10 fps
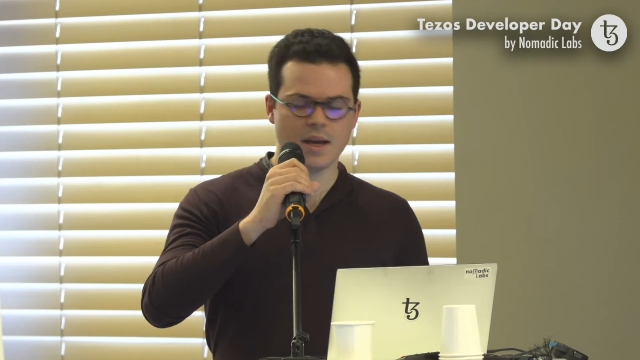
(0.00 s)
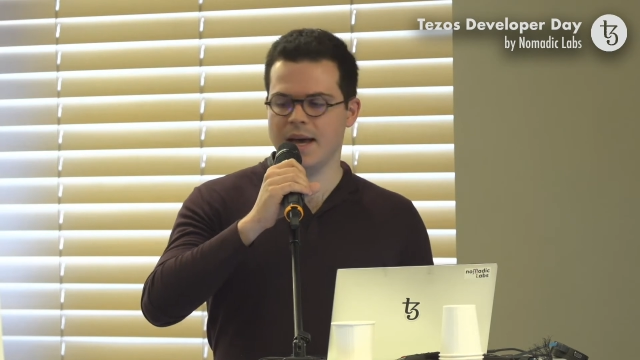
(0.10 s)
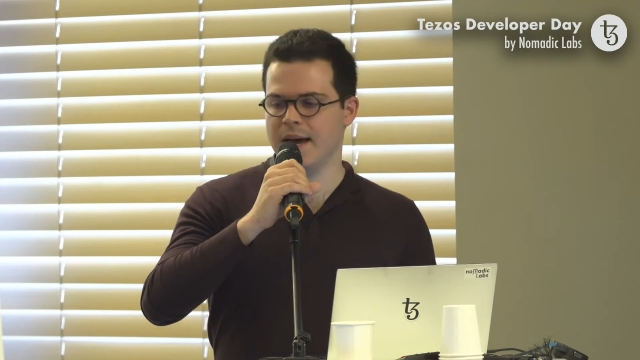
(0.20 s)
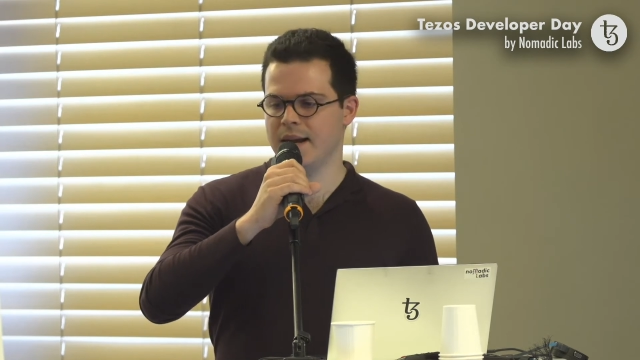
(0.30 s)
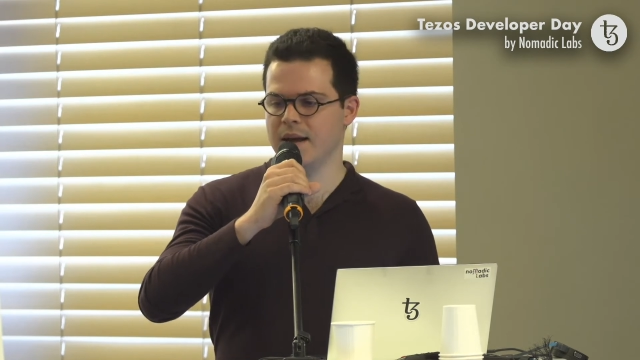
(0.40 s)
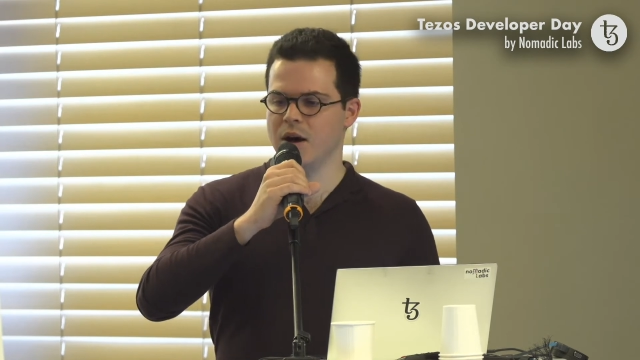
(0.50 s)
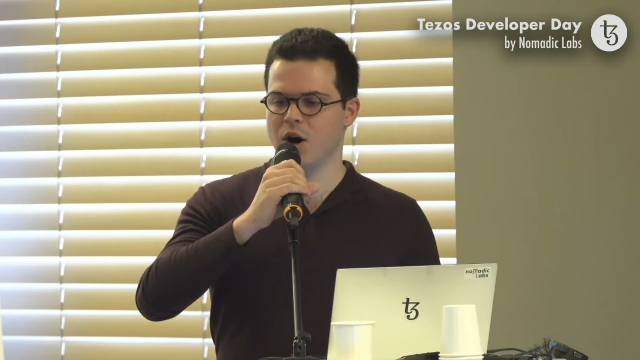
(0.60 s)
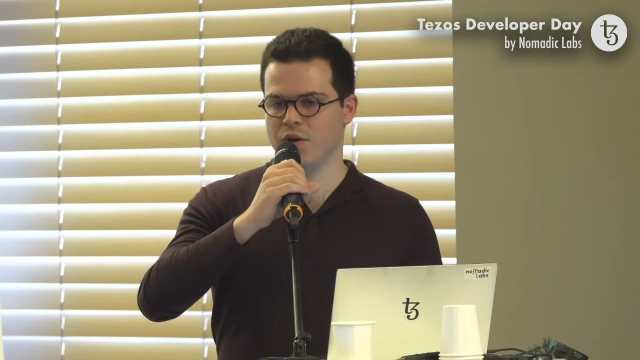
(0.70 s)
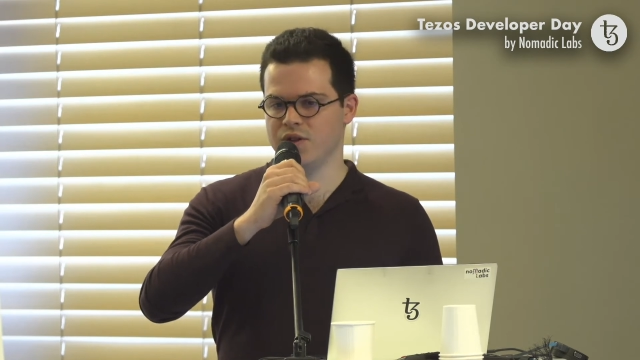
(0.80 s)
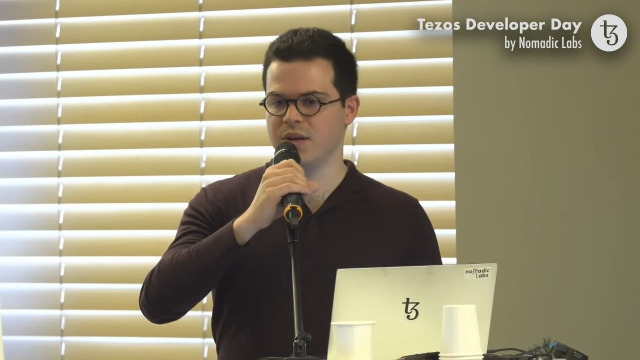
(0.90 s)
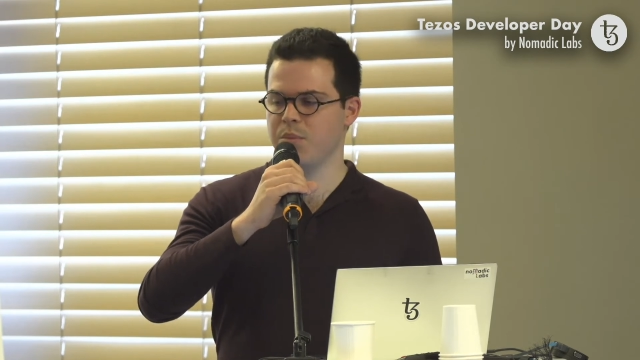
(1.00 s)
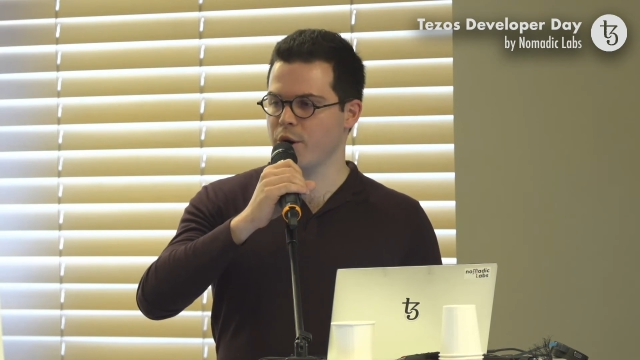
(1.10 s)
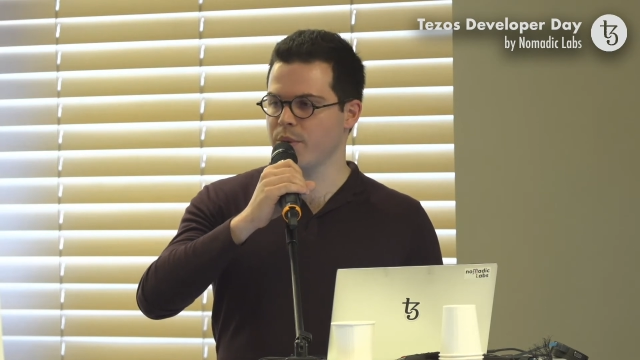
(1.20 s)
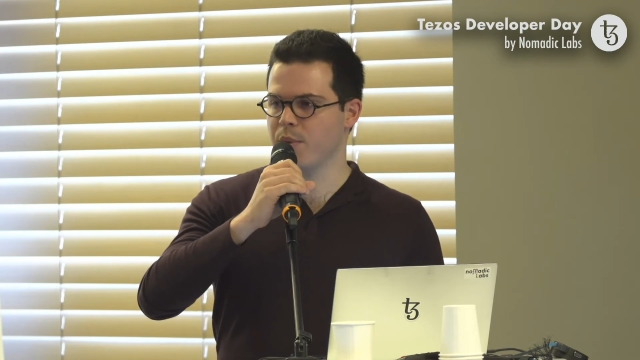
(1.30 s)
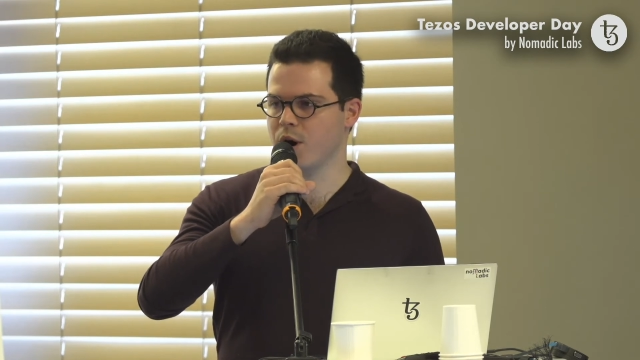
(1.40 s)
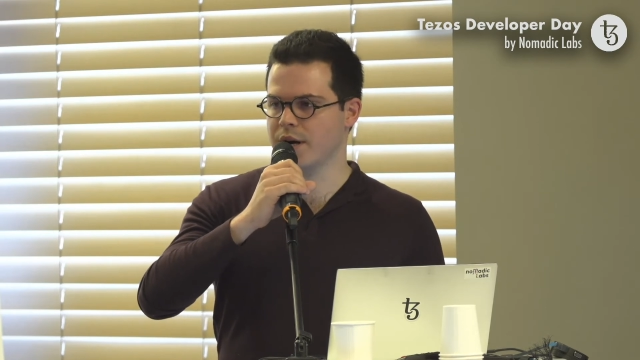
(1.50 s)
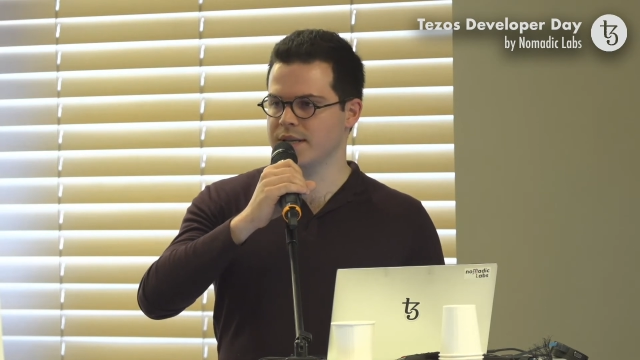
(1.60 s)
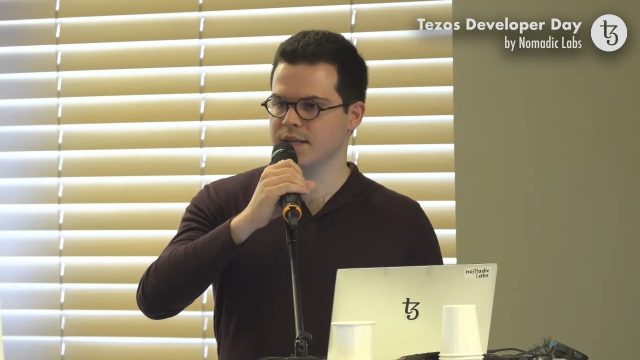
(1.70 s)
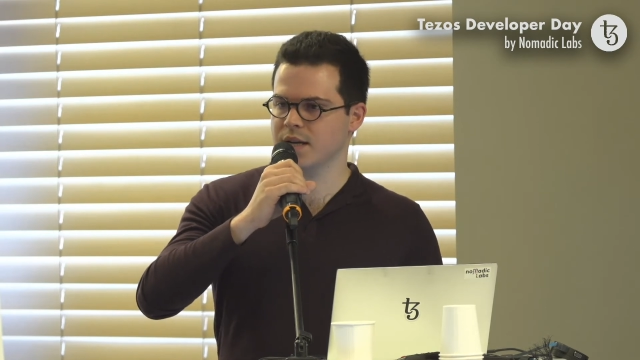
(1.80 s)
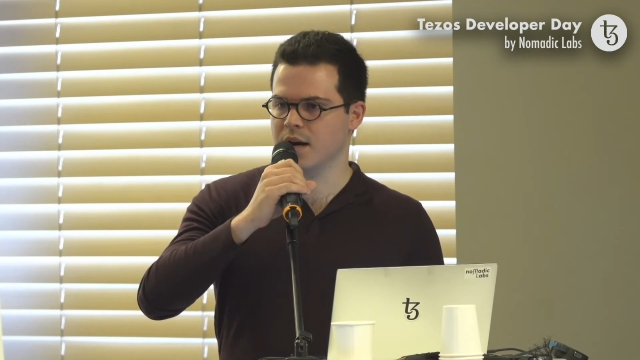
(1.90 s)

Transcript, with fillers: And on the deployment part,